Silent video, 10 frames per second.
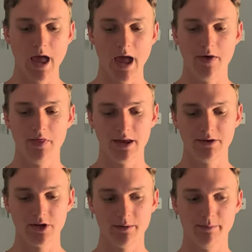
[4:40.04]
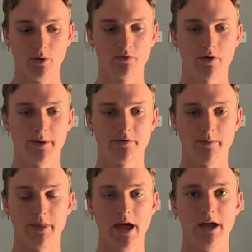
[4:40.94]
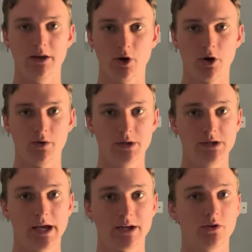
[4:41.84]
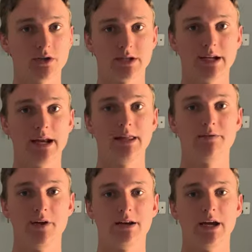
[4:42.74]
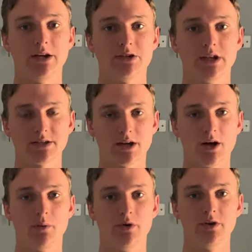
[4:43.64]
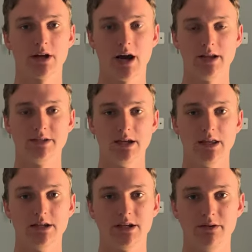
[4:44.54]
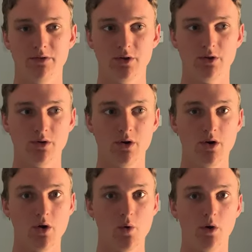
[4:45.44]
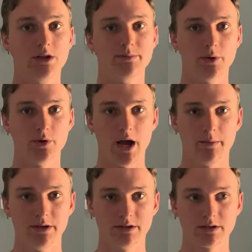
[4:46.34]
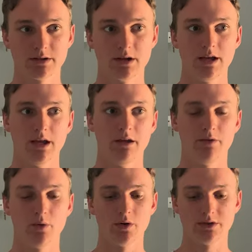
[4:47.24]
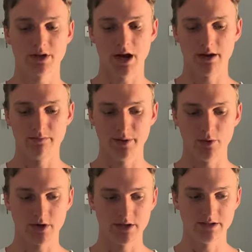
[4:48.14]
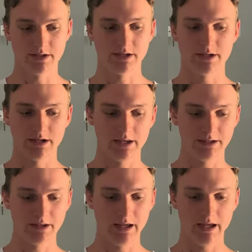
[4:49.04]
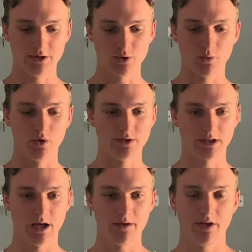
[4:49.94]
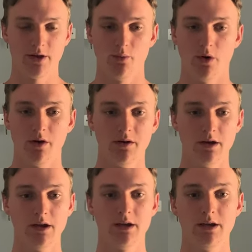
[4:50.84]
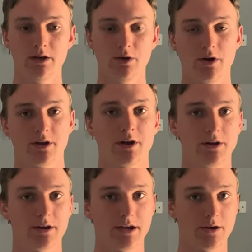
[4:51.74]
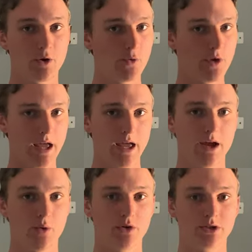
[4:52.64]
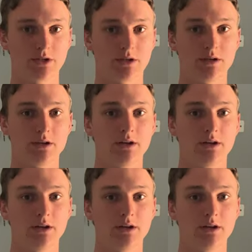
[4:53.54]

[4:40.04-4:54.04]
and then you can build from it from there, you know, like you're just setting the foundation. That's how I want you to kind of see this. If you want to build habits, if you want to kind of build consistently towards a life that you want, you know, you've got to cool your ego and just